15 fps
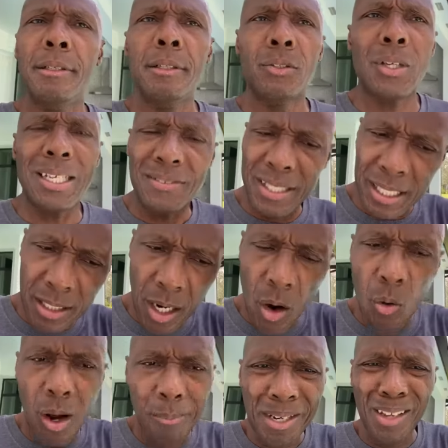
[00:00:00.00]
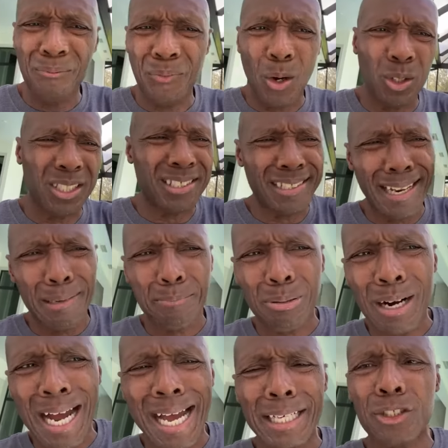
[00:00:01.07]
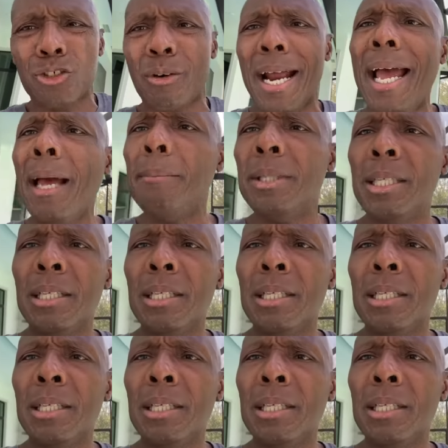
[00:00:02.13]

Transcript: So I said, no, I'm not falling to that pride trap,